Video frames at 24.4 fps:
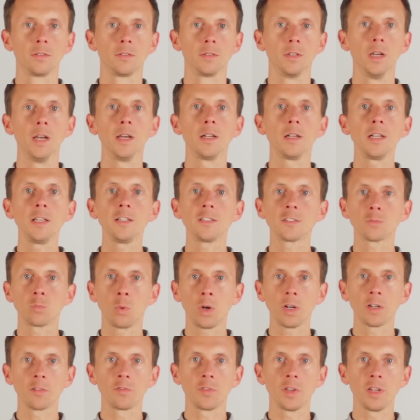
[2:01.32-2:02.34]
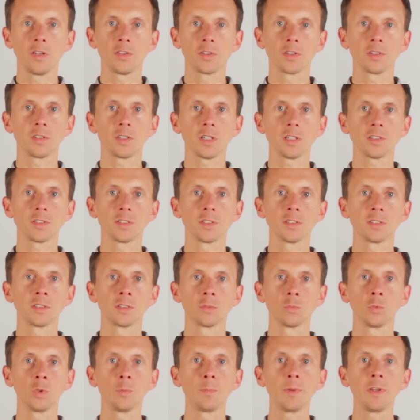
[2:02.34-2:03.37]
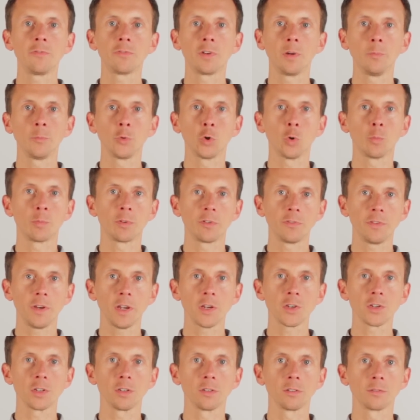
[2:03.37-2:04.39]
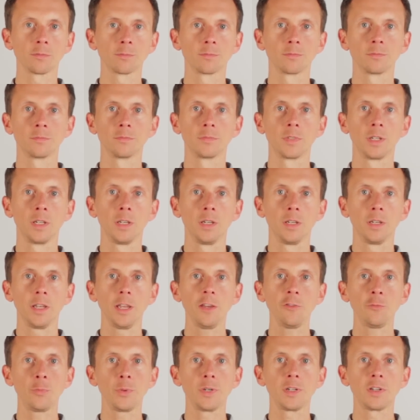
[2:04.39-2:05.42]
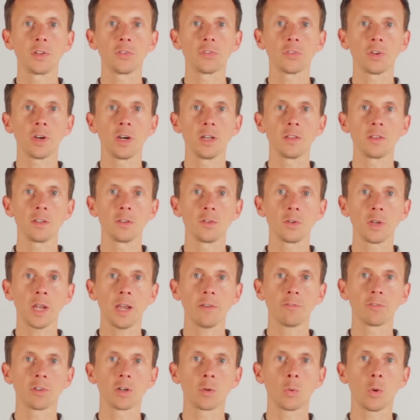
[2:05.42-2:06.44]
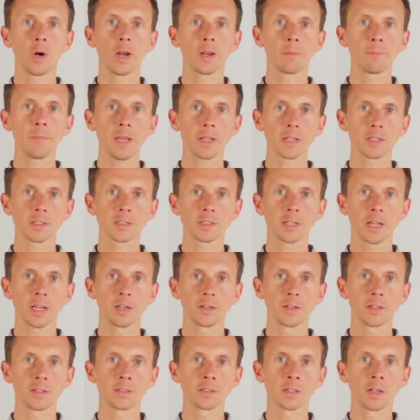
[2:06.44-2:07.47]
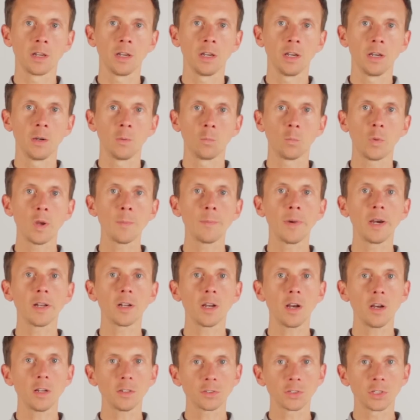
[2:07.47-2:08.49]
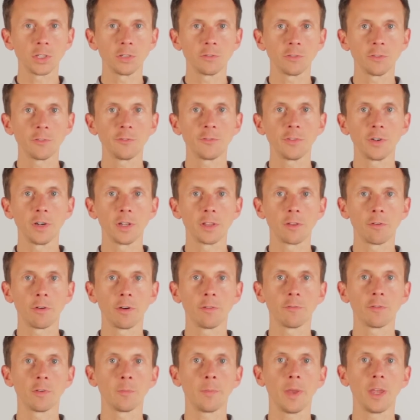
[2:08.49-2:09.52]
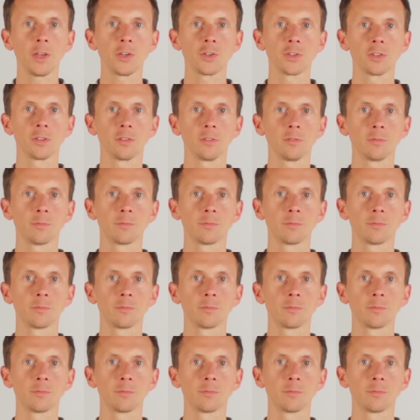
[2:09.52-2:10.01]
At least one of these assessors will be from your profession. If we decide that you haven't quite met the standards, we might ask you for further information.